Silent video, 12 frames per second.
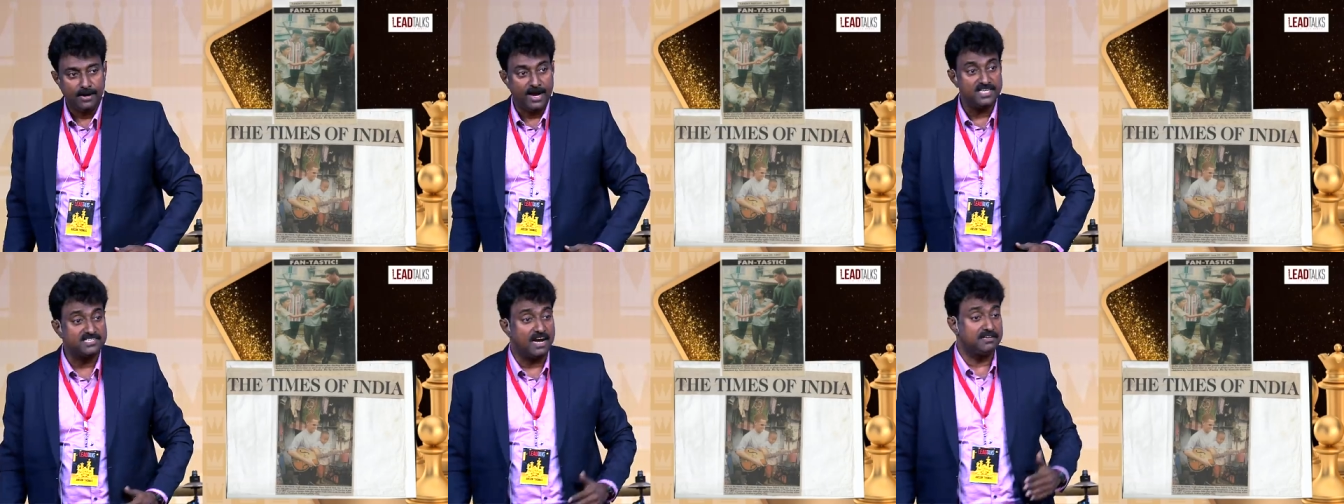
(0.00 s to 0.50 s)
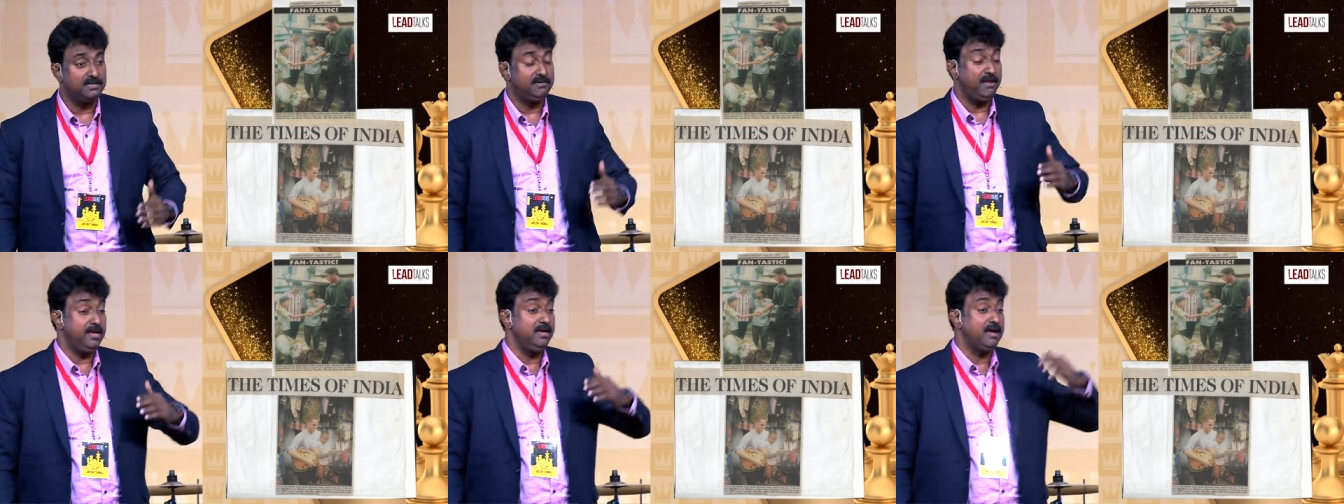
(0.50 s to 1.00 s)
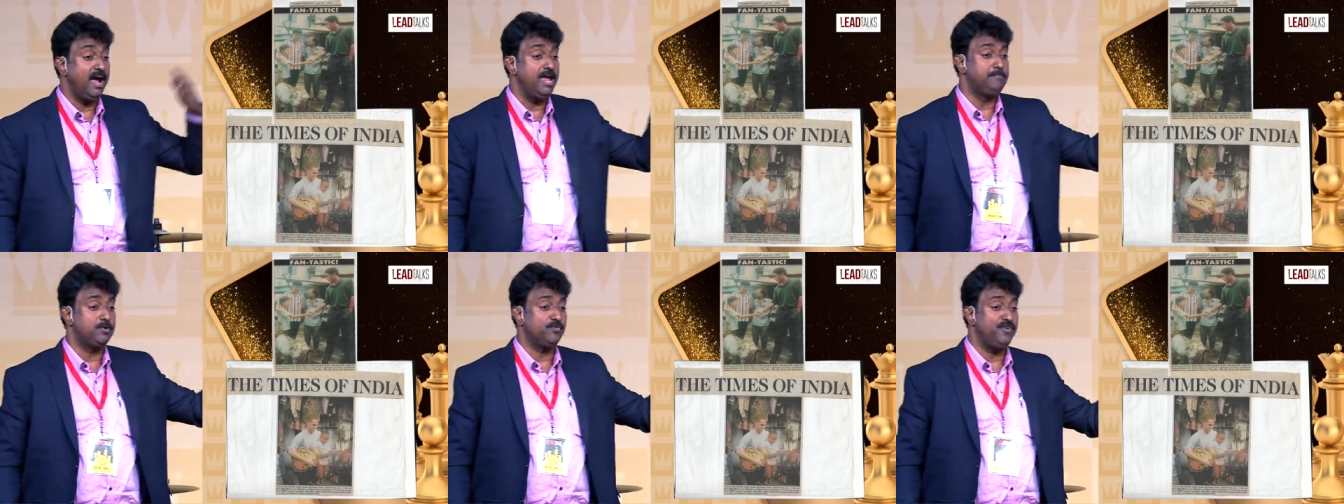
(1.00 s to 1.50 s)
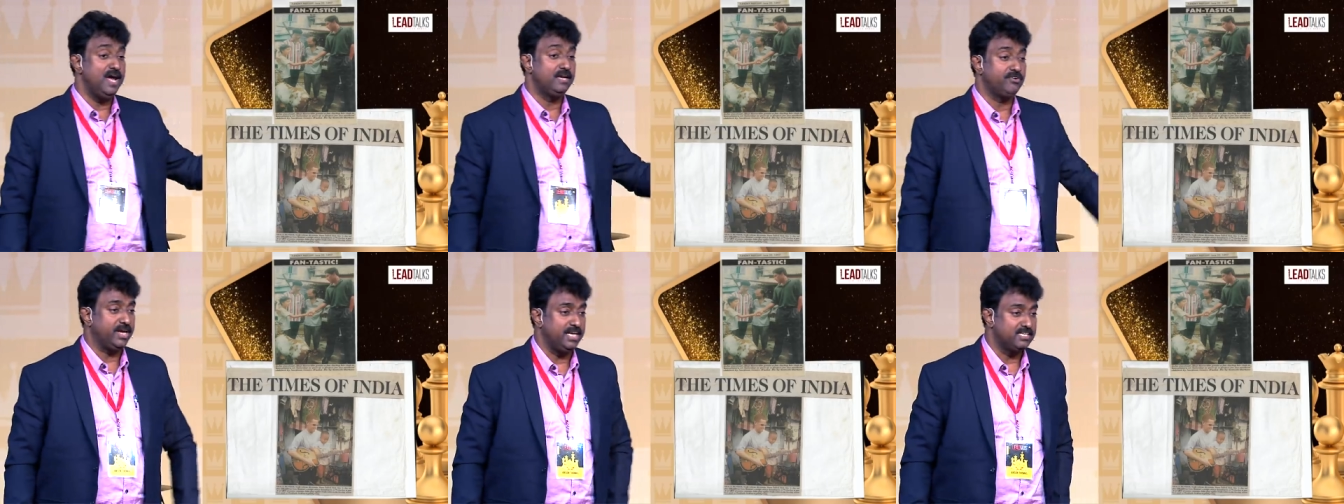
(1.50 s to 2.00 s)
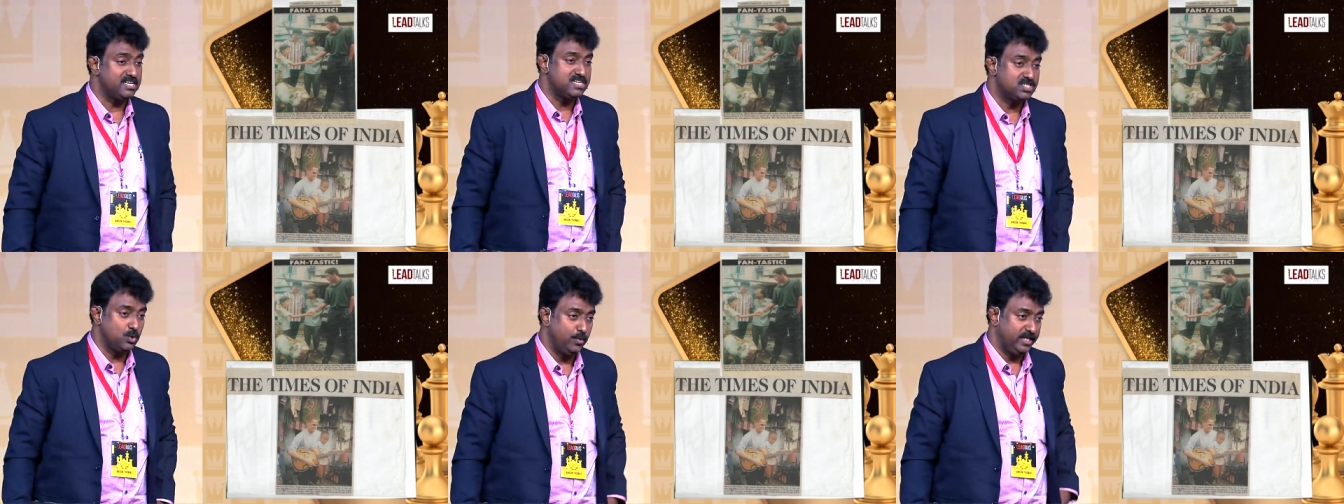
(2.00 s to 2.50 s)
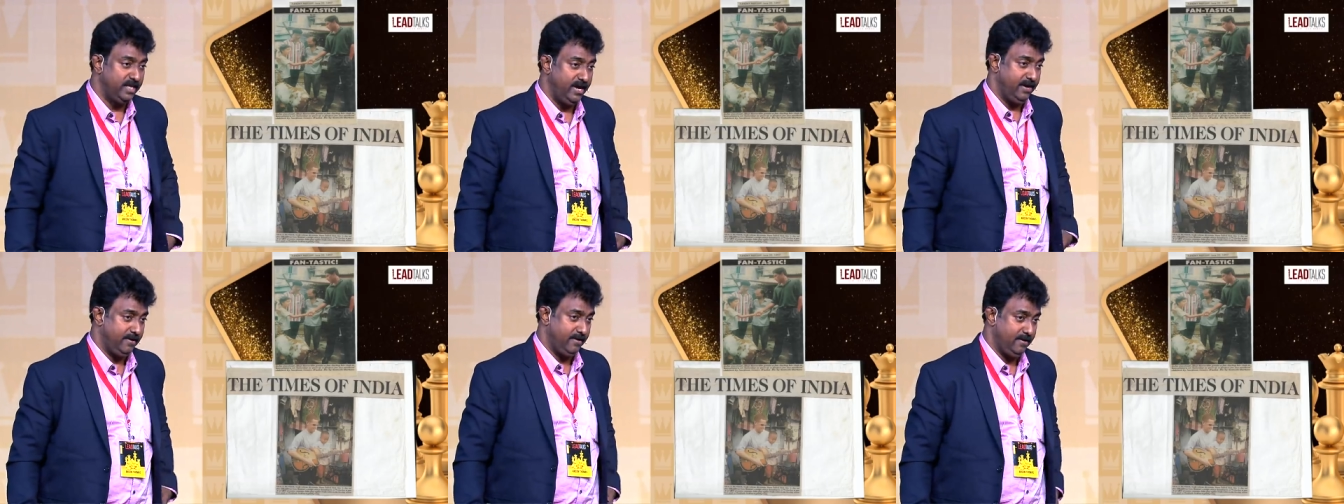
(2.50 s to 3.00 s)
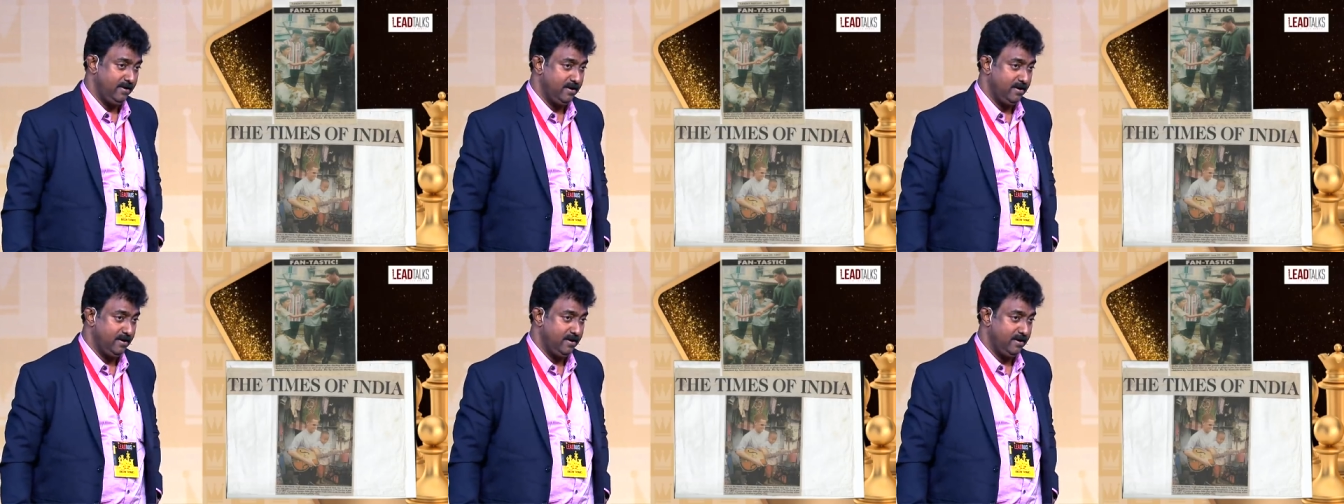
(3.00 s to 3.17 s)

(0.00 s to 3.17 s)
I started taking high-profile cricketers over there.